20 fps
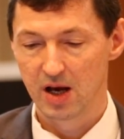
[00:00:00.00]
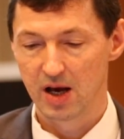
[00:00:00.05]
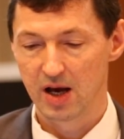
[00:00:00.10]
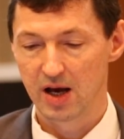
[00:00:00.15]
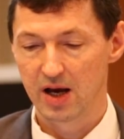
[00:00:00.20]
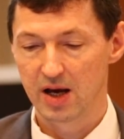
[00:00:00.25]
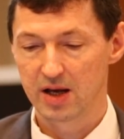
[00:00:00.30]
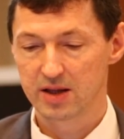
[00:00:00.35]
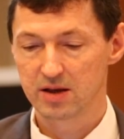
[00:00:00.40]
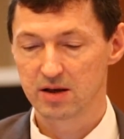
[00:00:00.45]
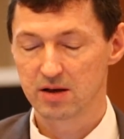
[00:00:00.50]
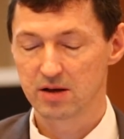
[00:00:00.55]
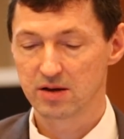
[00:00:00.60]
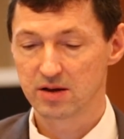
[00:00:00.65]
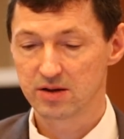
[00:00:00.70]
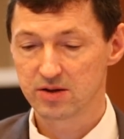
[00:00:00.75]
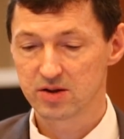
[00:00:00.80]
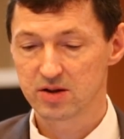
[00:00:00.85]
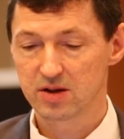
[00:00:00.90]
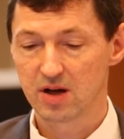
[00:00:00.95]
And
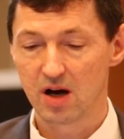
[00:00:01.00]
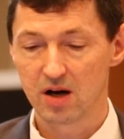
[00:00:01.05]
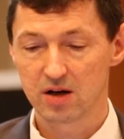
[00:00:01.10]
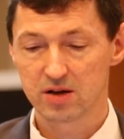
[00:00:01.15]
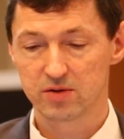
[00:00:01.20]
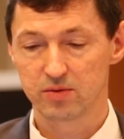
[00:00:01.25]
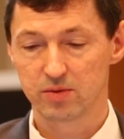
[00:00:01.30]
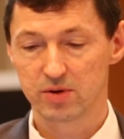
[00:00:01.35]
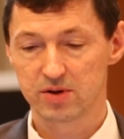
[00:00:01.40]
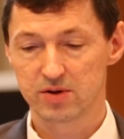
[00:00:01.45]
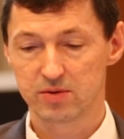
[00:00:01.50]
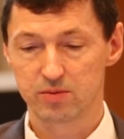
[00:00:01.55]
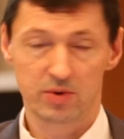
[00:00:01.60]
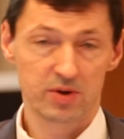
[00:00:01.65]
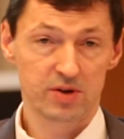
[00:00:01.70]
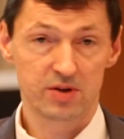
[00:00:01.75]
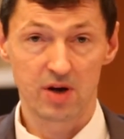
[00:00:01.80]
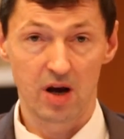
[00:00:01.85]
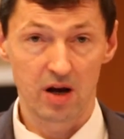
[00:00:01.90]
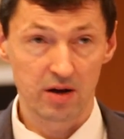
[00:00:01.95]
it starts
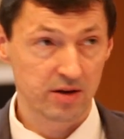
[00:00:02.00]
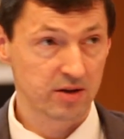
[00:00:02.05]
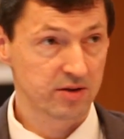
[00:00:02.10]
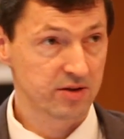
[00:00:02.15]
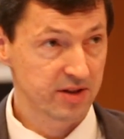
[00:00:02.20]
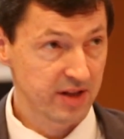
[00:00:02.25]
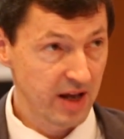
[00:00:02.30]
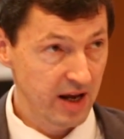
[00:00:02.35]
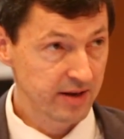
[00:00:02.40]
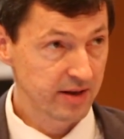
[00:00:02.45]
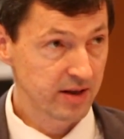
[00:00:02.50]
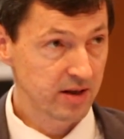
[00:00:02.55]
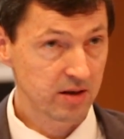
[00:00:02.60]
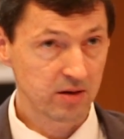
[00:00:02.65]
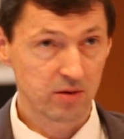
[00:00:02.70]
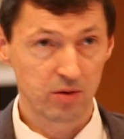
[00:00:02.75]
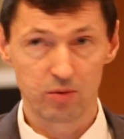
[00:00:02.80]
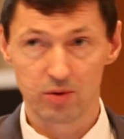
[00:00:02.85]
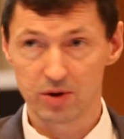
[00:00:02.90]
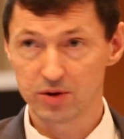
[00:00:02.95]
with
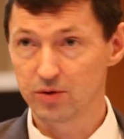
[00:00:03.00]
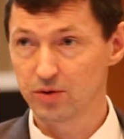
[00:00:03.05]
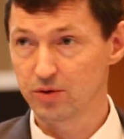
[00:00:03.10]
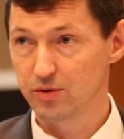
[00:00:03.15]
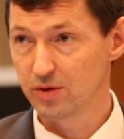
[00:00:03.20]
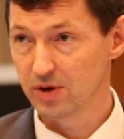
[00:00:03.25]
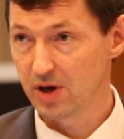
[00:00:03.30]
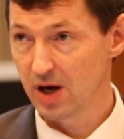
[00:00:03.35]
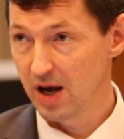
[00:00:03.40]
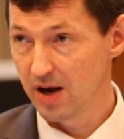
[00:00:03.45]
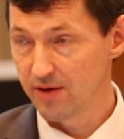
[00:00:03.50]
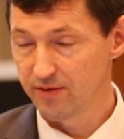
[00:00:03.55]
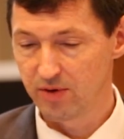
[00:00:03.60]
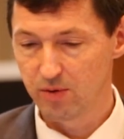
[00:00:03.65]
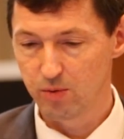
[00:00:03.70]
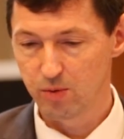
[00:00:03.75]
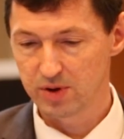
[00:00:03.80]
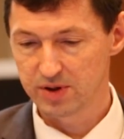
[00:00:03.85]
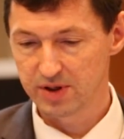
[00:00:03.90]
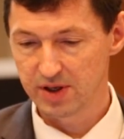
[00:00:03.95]
understanding what do you have,
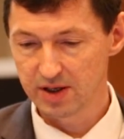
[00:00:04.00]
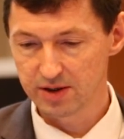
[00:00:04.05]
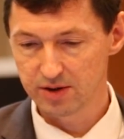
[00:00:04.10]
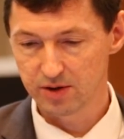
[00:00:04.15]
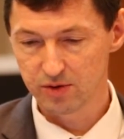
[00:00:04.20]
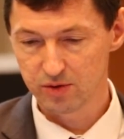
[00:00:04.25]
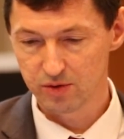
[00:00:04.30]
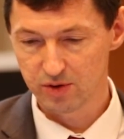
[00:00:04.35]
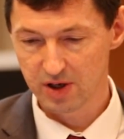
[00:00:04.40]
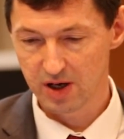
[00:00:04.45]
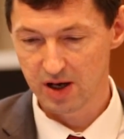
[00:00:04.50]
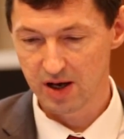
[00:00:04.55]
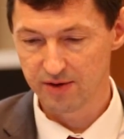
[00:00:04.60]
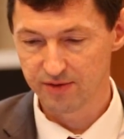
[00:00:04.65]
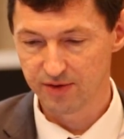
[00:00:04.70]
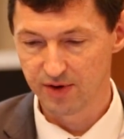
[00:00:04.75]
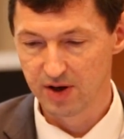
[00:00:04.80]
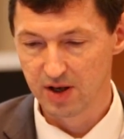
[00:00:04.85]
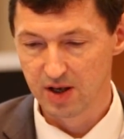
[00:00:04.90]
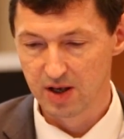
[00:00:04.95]
what data you
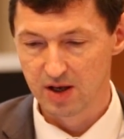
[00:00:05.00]
have,